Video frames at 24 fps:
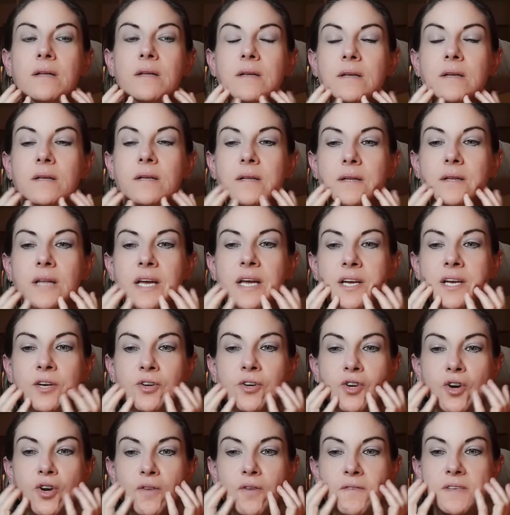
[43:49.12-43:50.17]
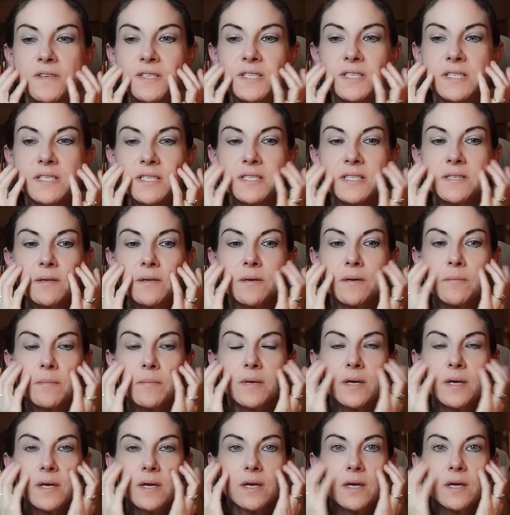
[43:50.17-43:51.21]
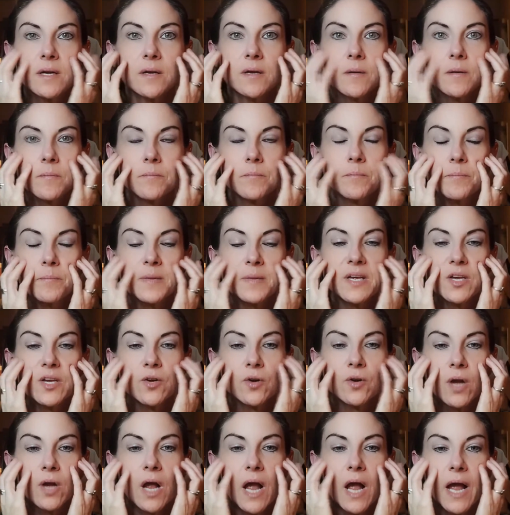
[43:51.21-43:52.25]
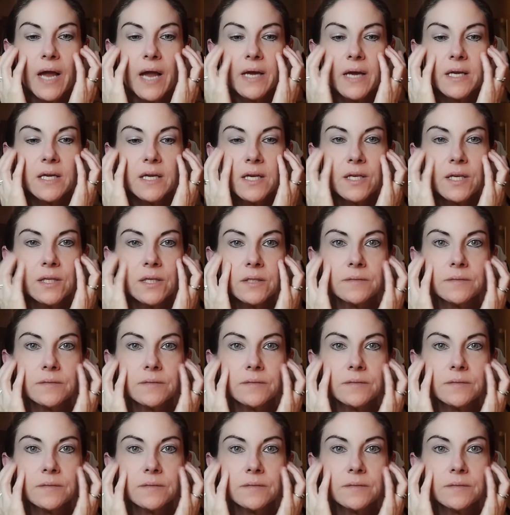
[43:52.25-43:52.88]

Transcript: let your nervous system be your guide here.